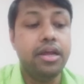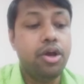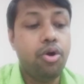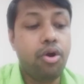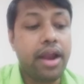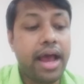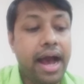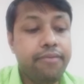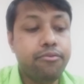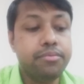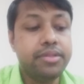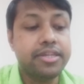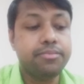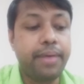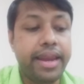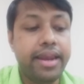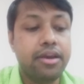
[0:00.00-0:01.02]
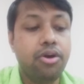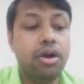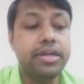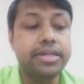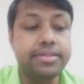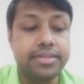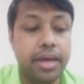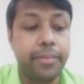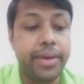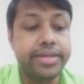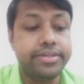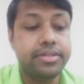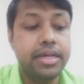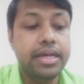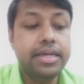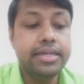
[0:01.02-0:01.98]
or half of the spinal cord is
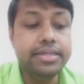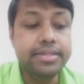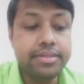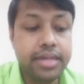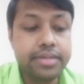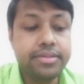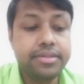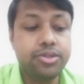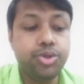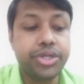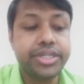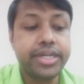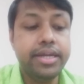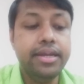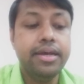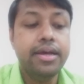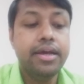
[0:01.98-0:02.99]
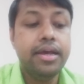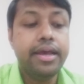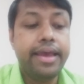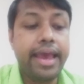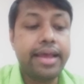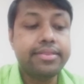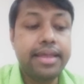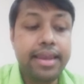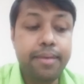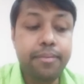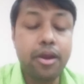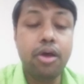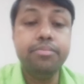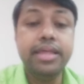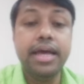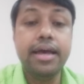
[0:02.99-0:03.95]
damaged. In such situation, at the level
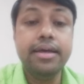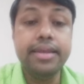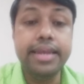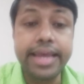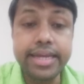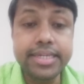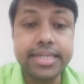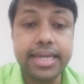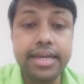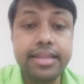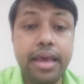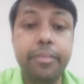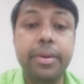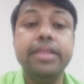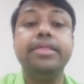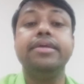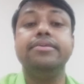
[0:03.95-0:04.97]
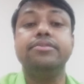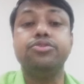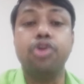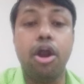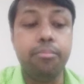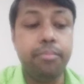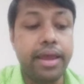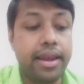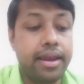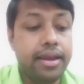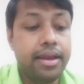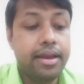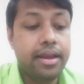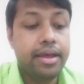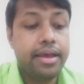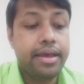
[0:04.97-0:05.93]
of the lesion, everything is normal.
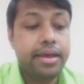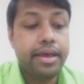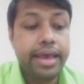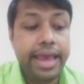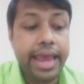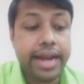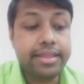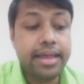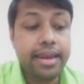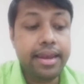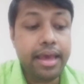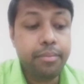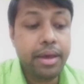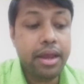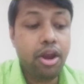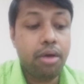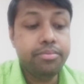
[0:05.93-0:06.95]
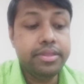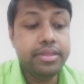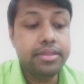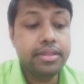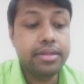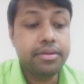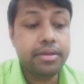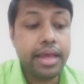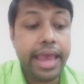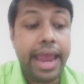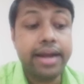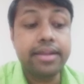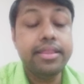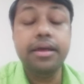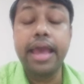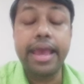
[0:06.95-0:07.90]

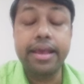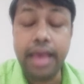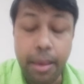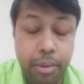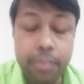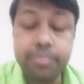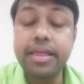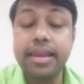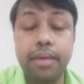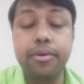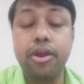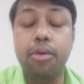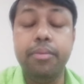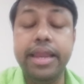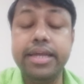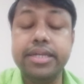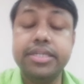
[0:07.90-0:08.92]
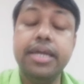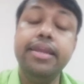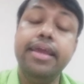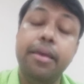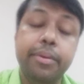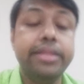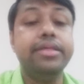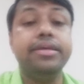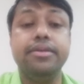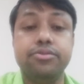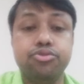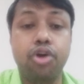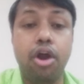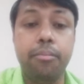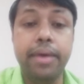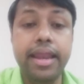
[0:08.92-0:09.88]
Above the level of lesion, everything is
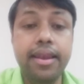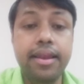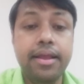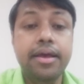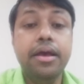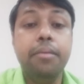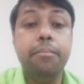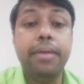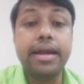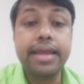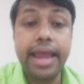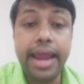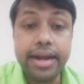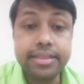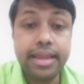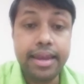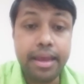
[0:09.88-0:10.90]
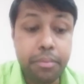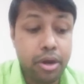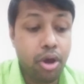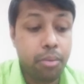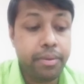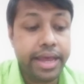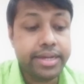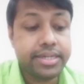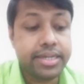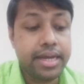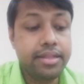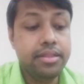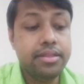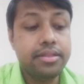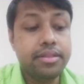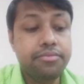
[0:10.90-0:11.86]
normal, but at the level of
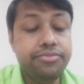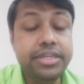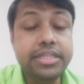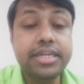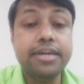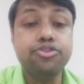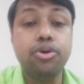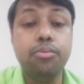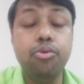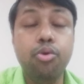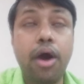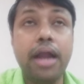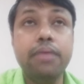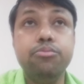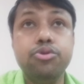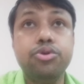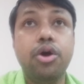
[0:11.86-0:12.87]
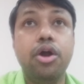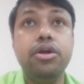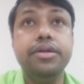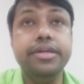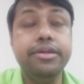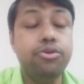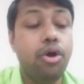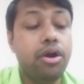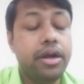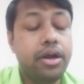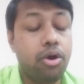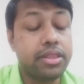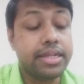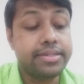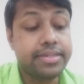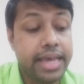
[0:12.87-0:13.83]
lesion, features of lower motor neuron
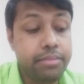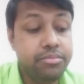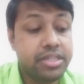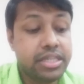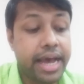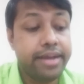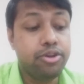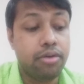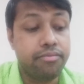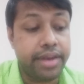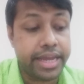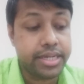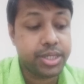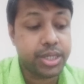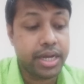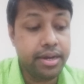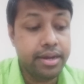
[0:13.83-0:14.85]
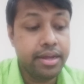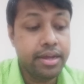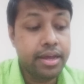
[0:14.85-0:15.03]
on the same side of lesion